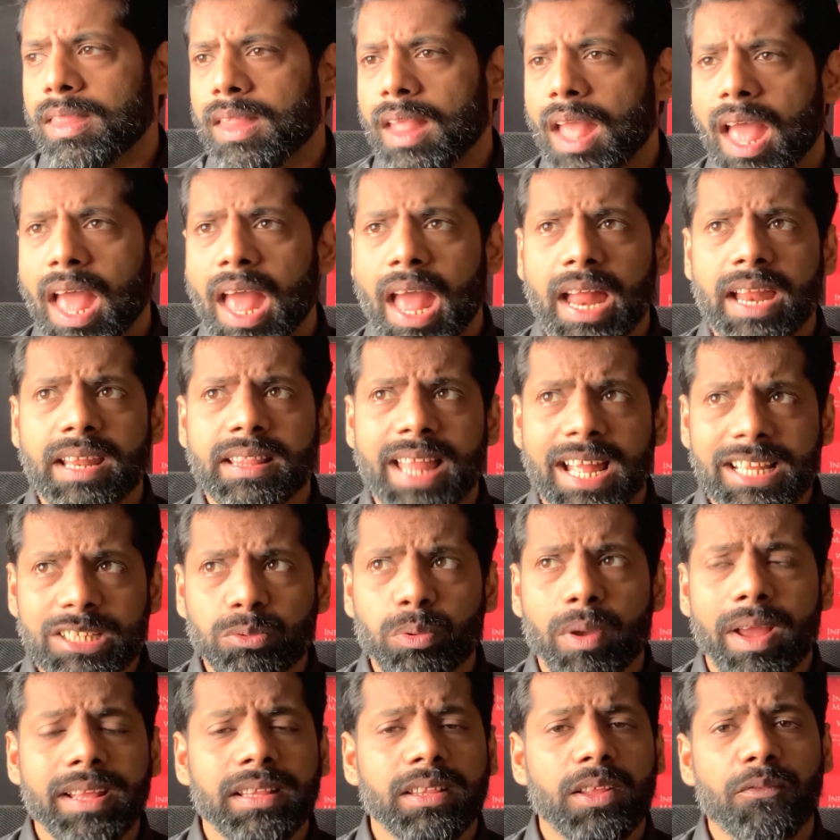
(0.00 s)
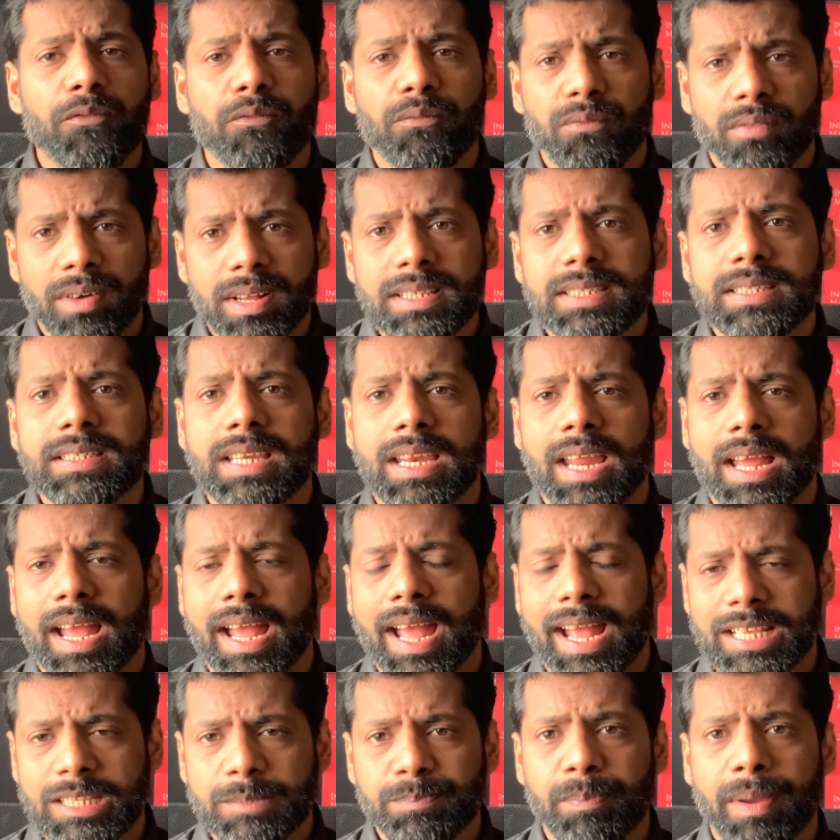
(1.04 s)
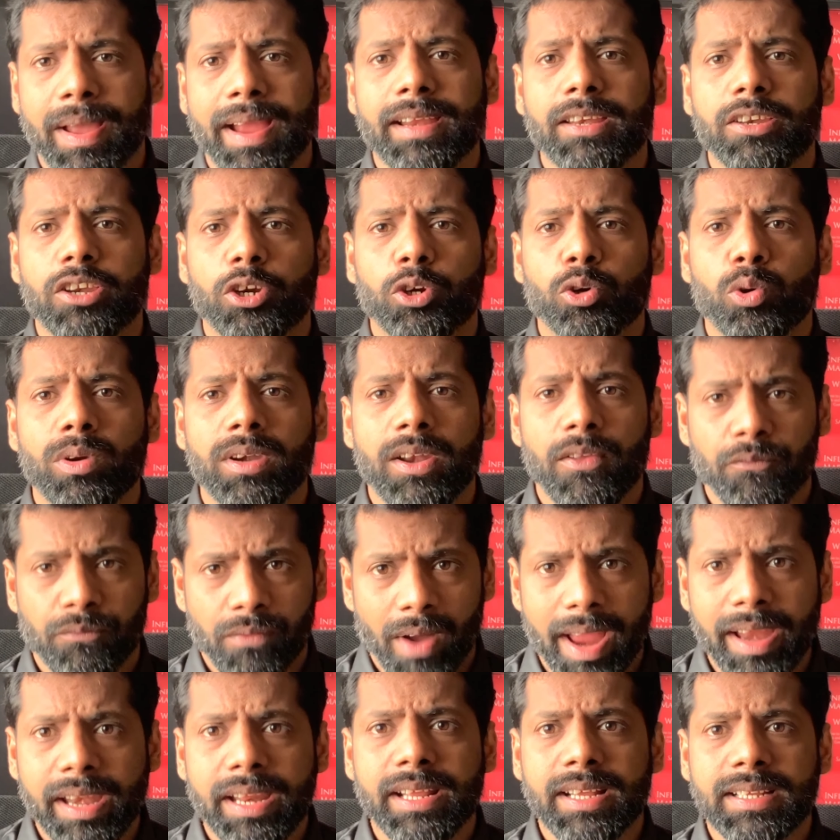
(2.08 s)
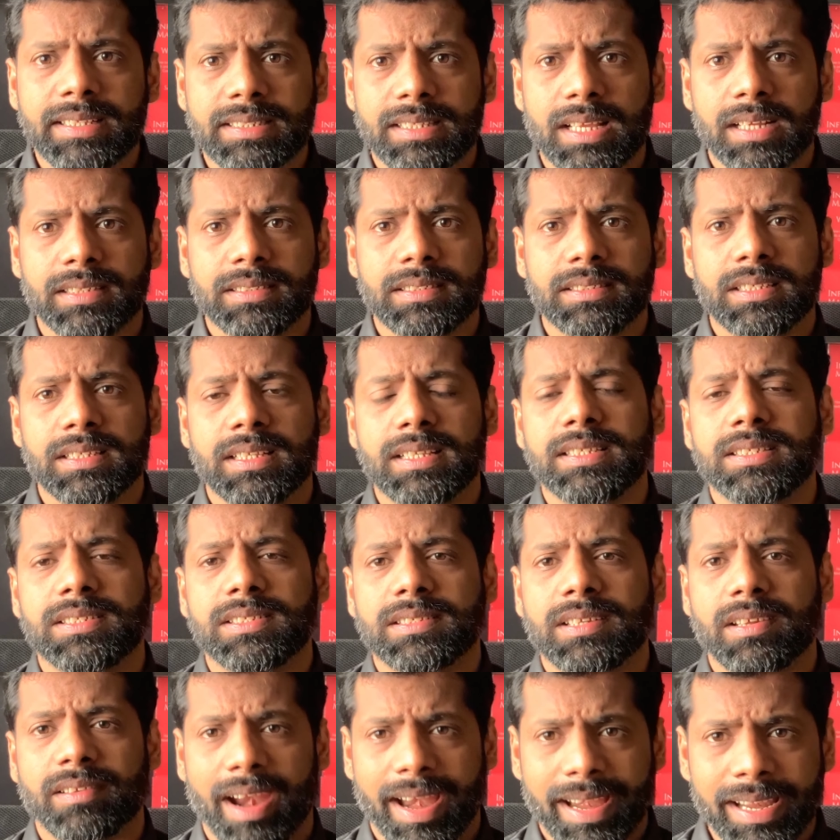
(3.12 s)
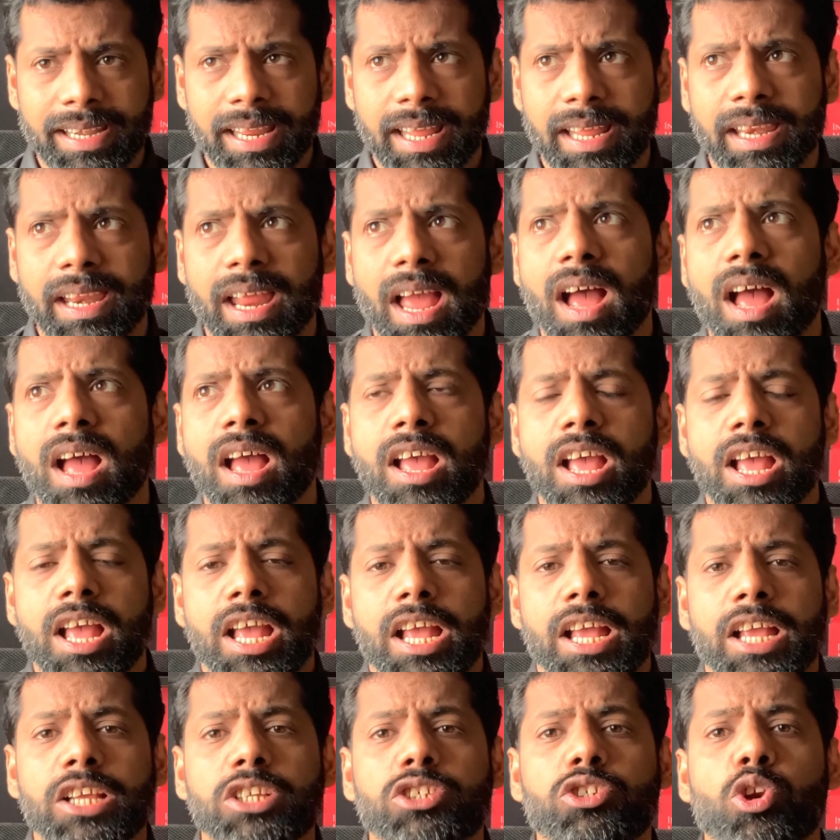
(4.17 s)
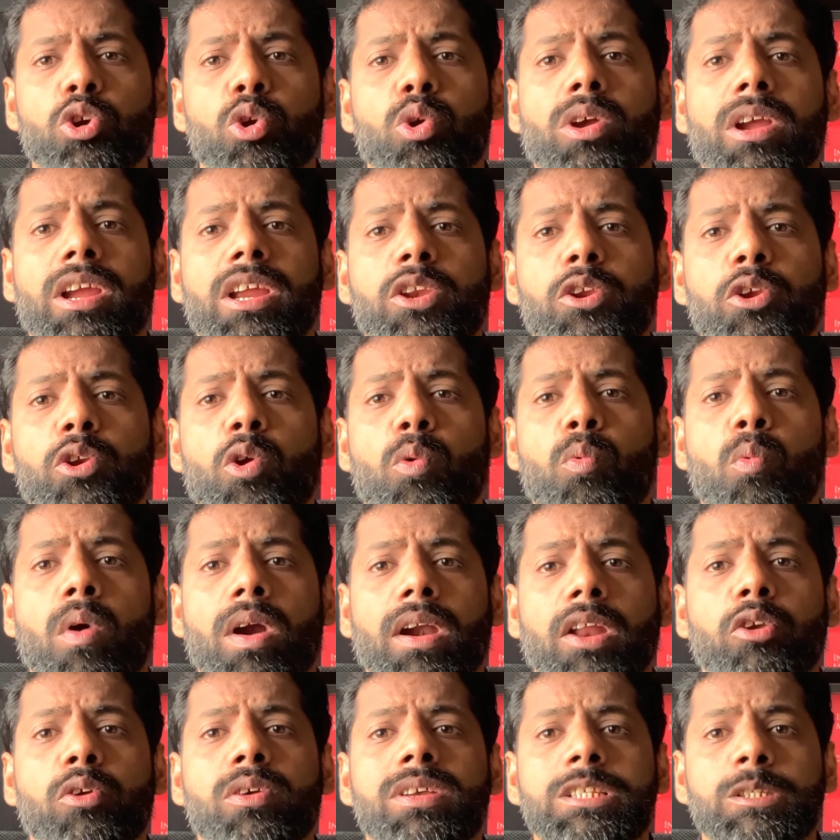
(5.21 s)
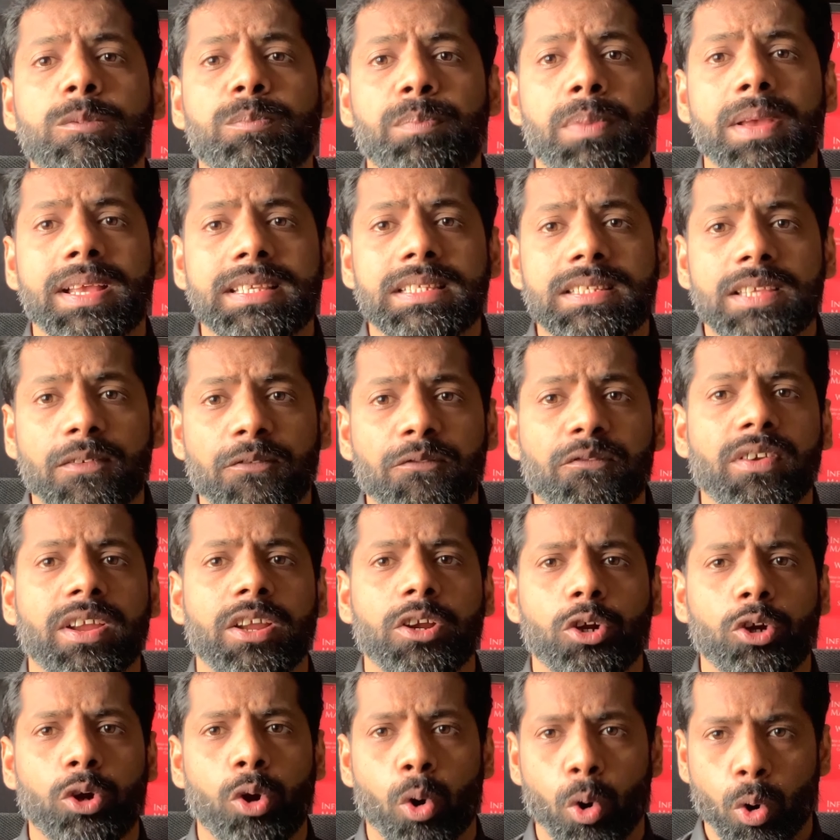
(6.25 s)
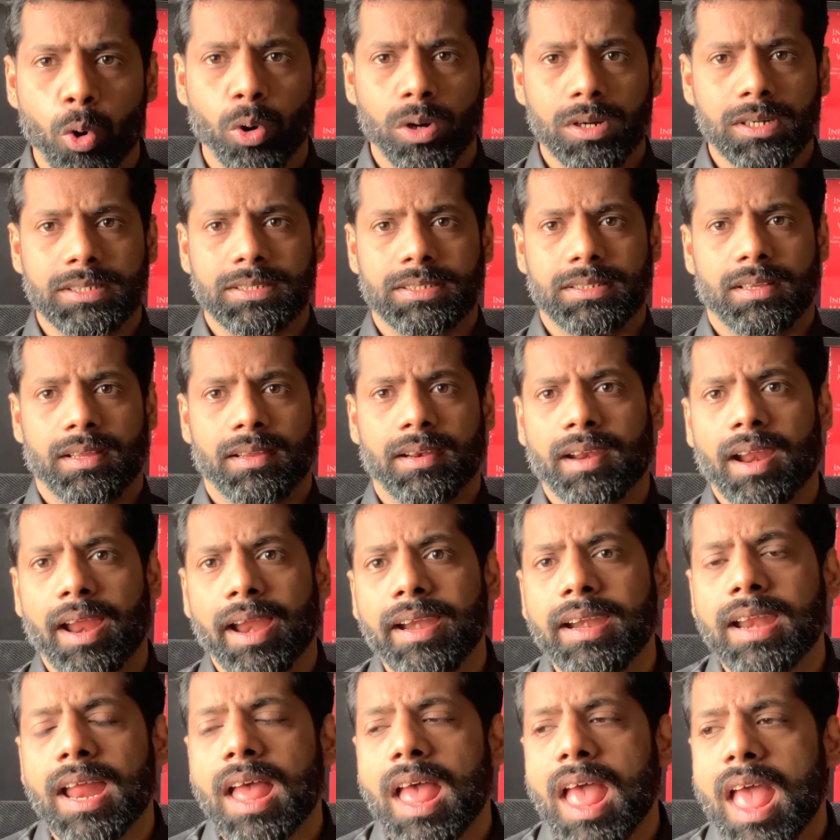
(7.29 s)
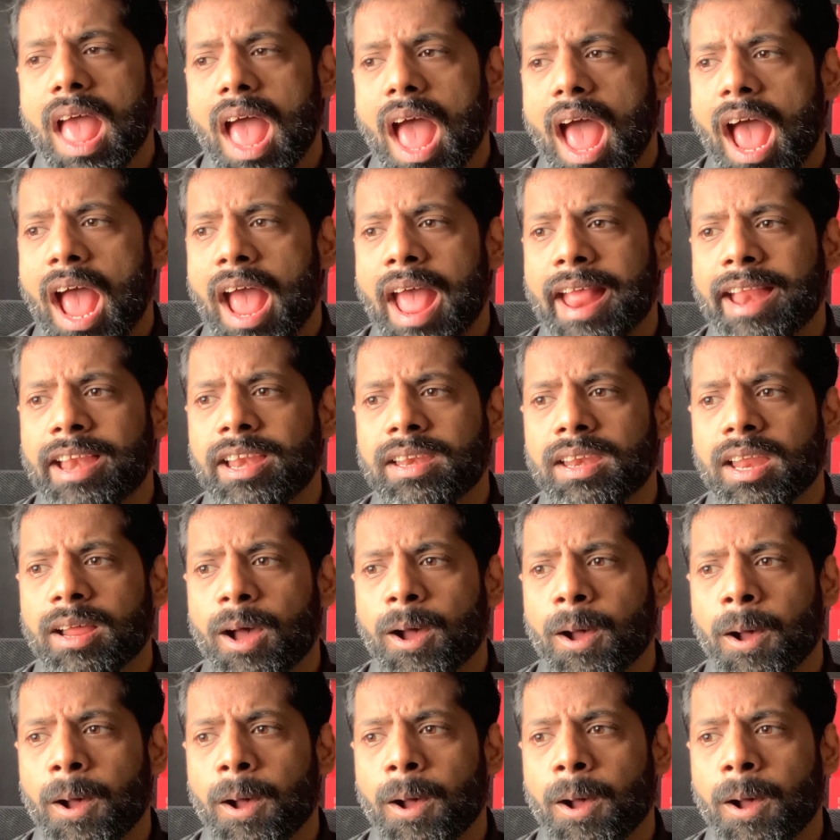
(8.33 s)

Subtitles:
and that's why the first aspect to defining a success criteria is to look at what are your specific goals, right? And